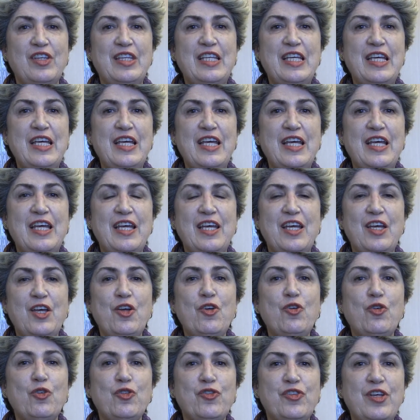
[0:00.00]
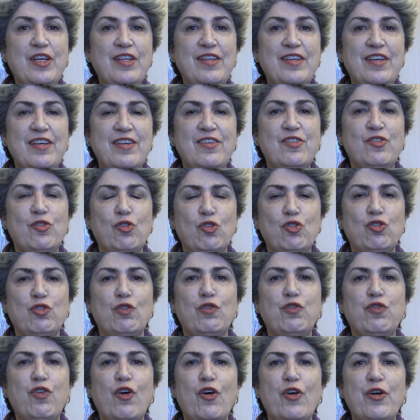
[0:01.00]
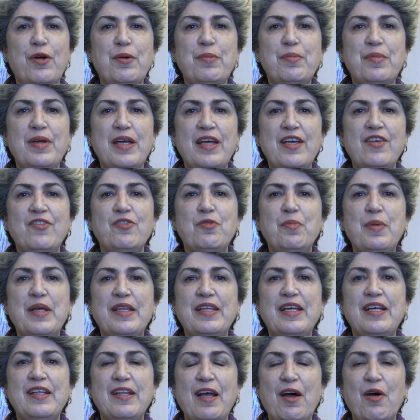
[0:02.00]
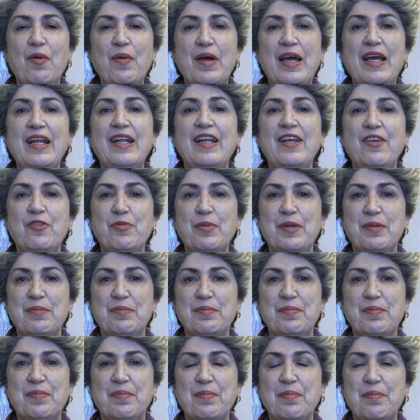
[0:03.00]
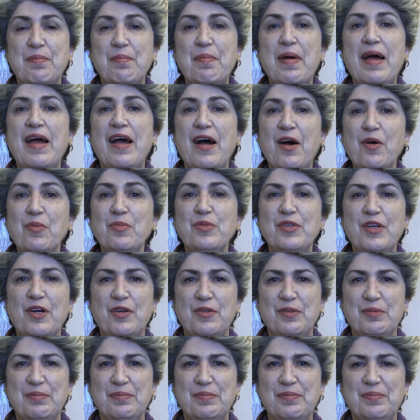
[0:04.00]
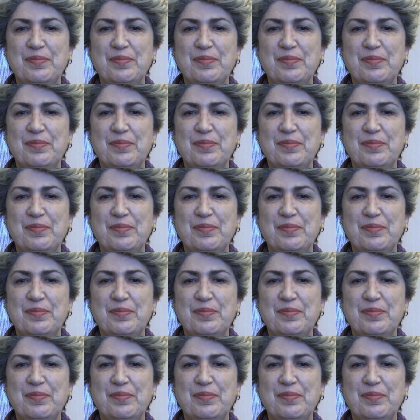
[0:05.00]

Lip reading: the Eurocities Social Forum is meeting now in Lisbon, my hometown,